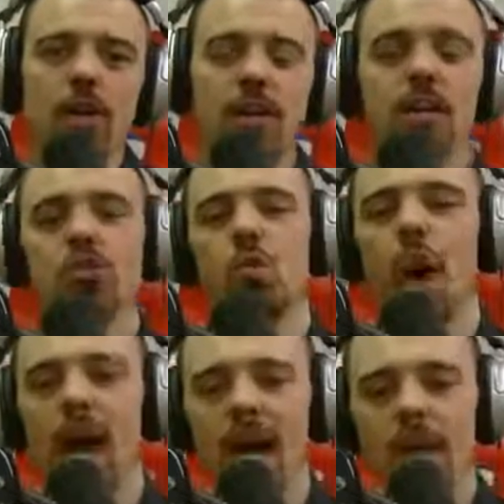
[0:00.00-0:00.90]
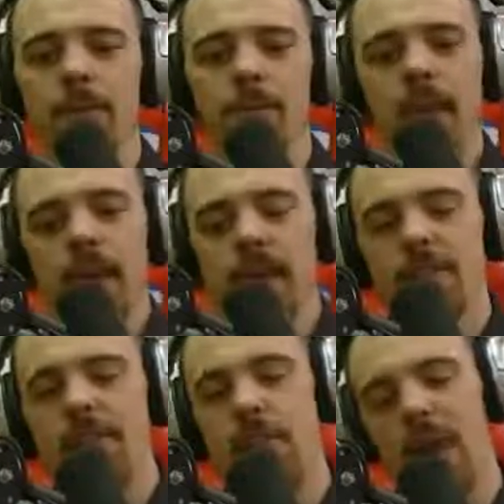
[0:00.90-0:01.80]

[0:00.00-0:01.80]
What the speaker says: And here's why: if